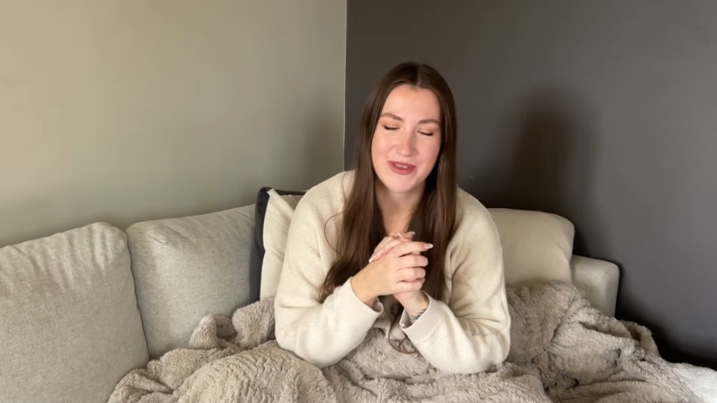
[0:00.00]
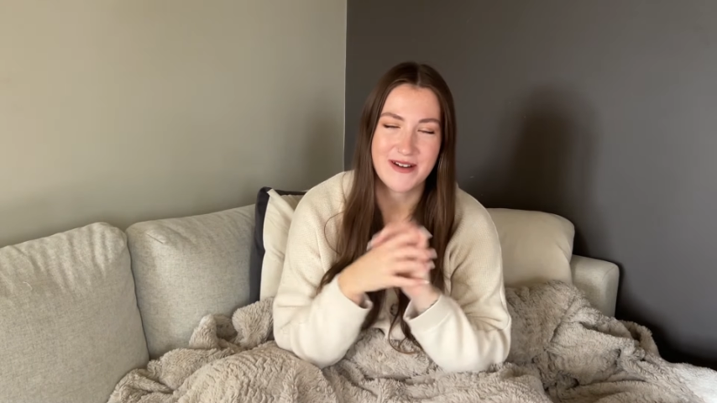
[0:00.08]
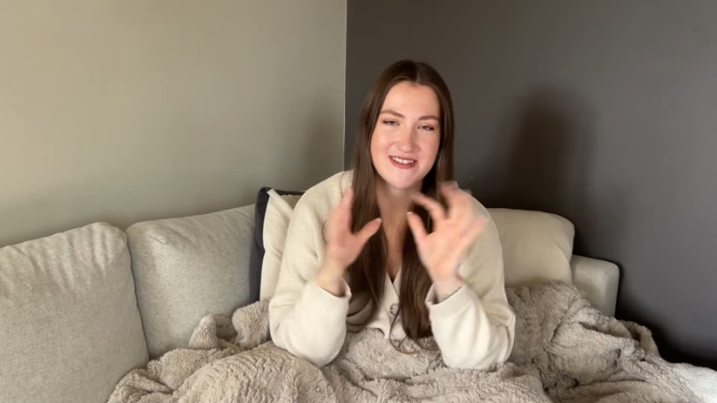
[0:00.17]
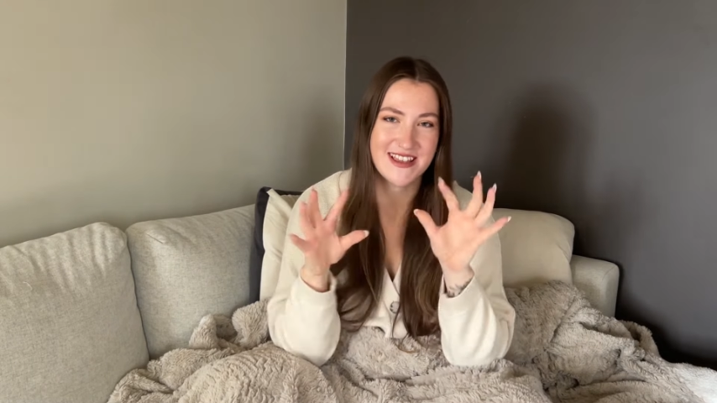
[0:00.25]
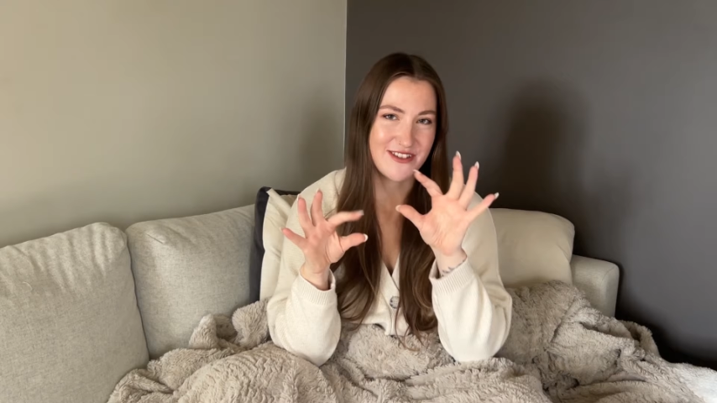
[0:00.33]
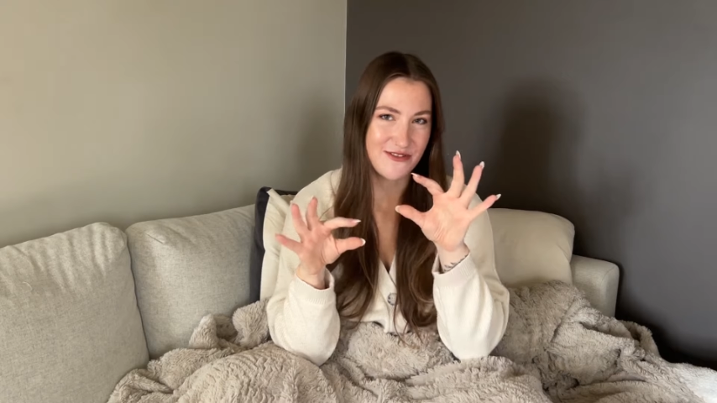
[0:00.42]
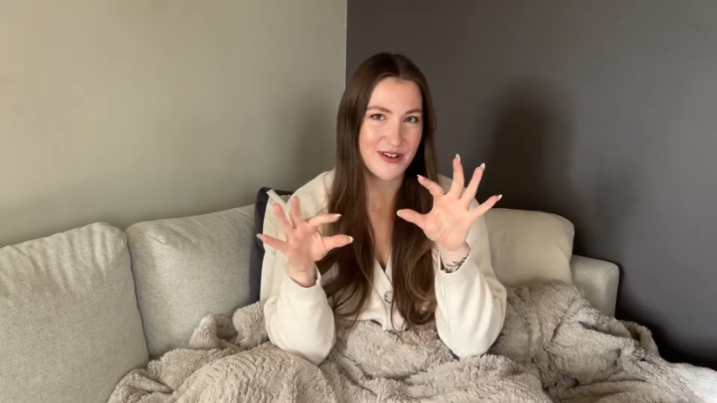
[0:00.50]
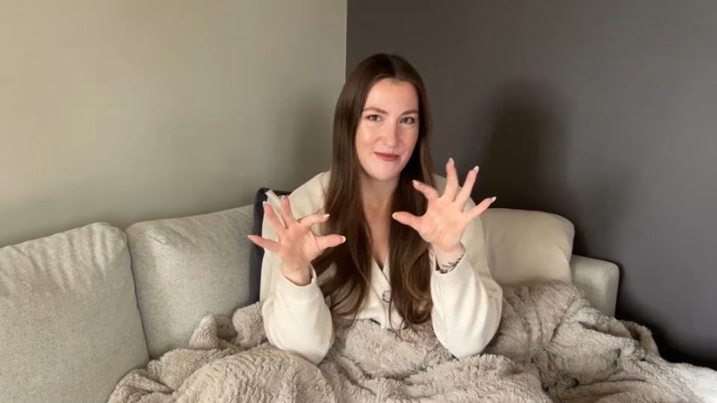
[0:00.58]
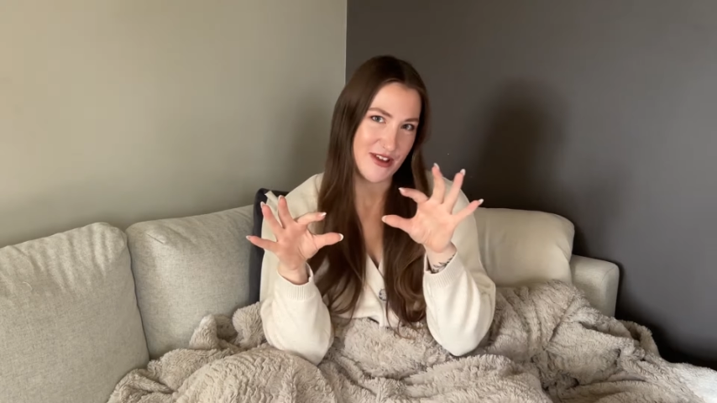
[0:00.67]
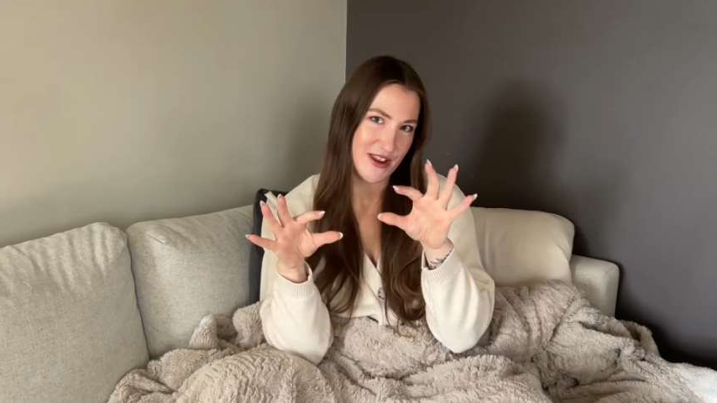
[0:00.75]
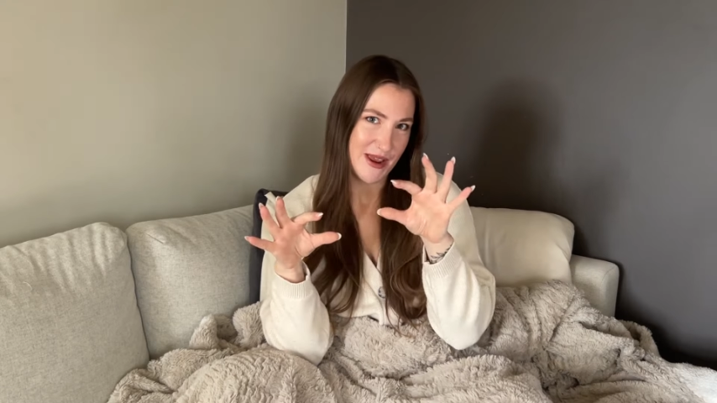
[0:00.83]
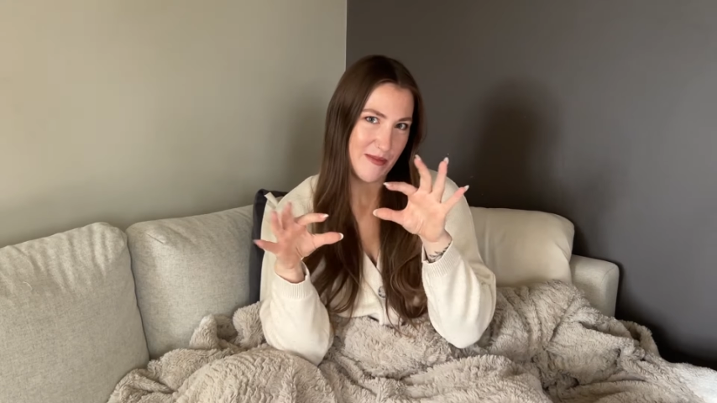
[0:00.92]
there was a little
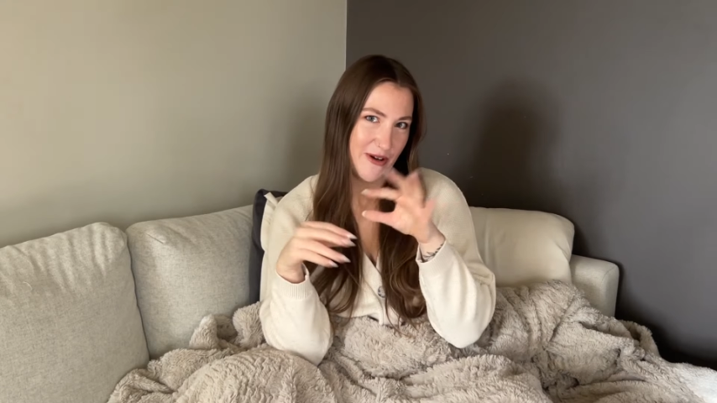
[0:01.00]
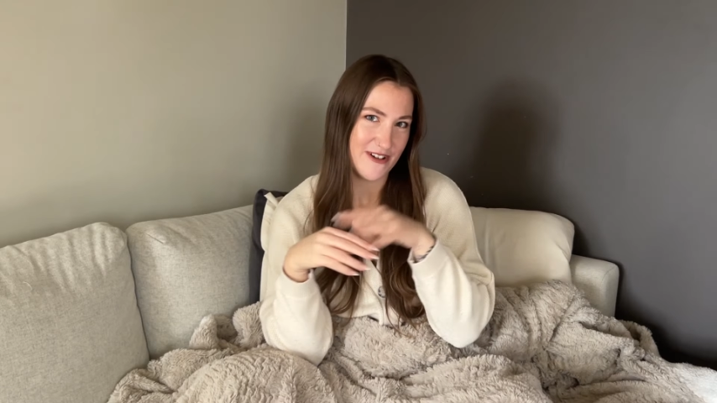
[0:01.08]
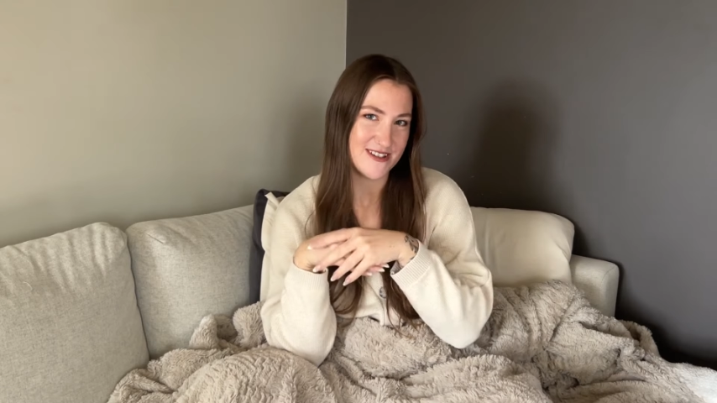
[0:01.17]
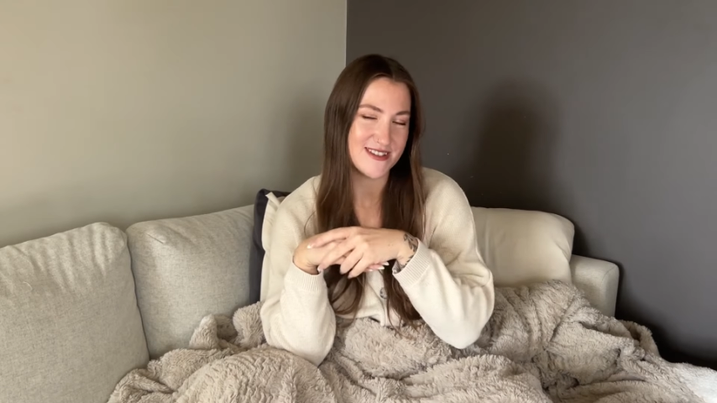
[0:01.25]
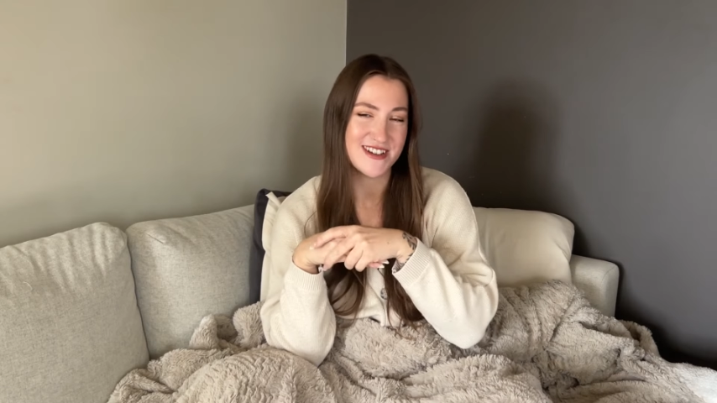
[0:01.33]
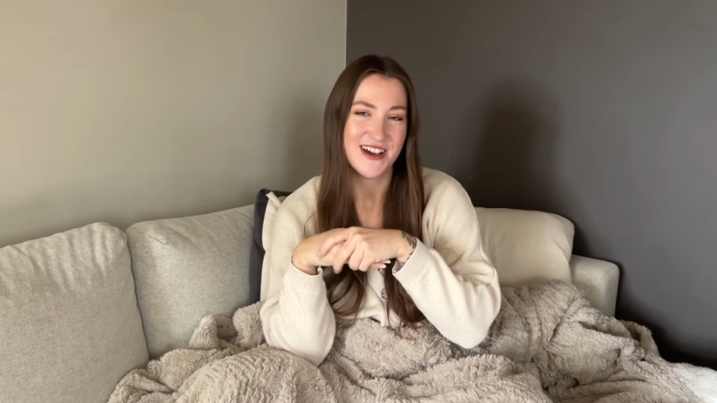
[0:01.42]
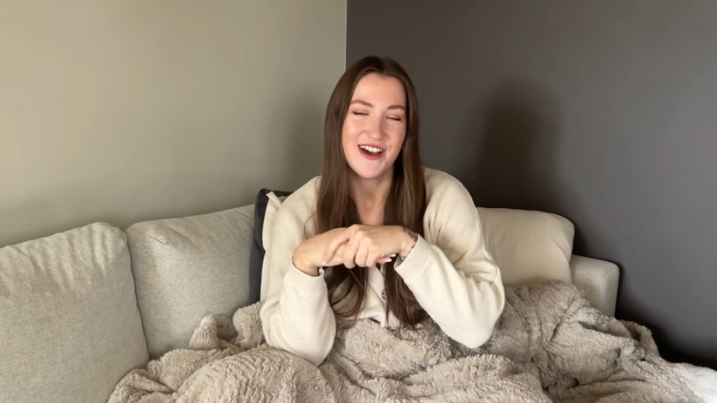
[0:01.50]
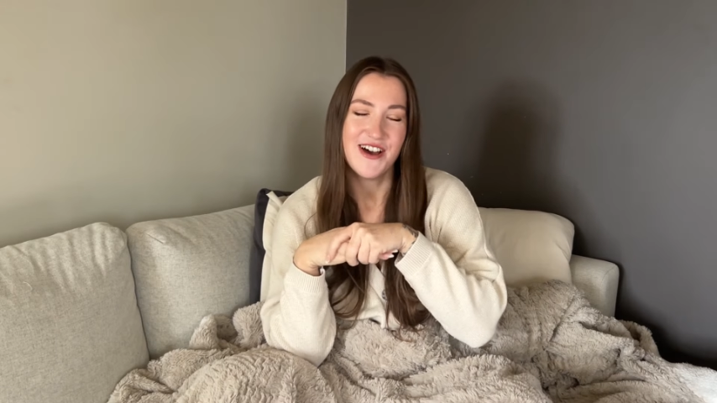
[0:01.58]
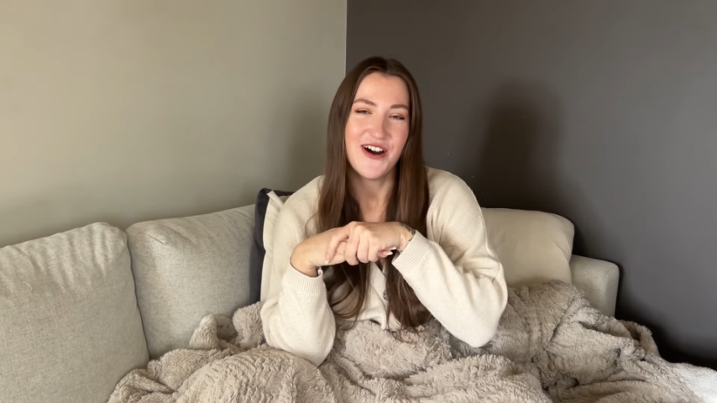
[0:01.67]
community post